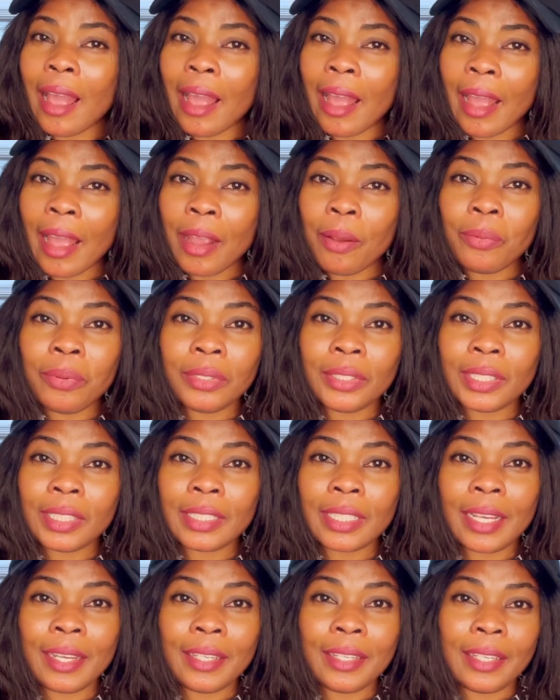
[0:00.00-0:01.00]
I won't
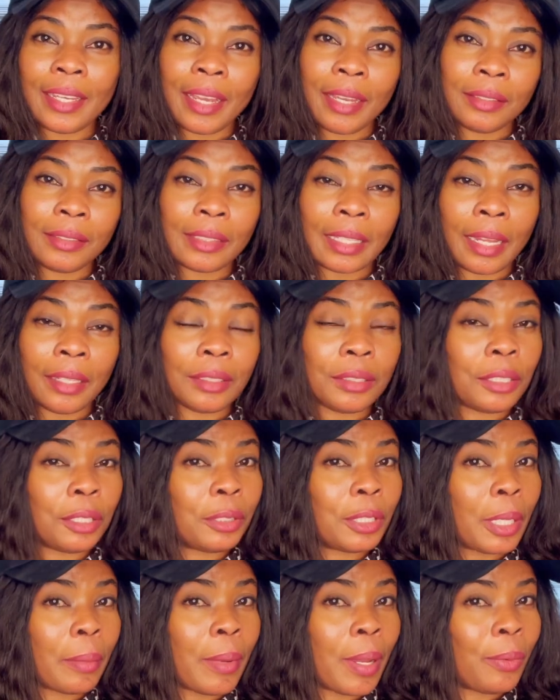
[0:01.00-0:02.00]
say yes, at the same
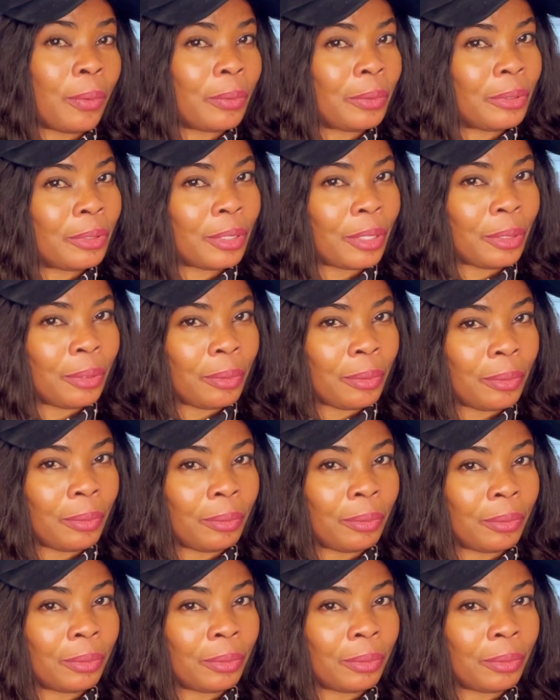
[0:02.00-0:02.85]
time I won't say no.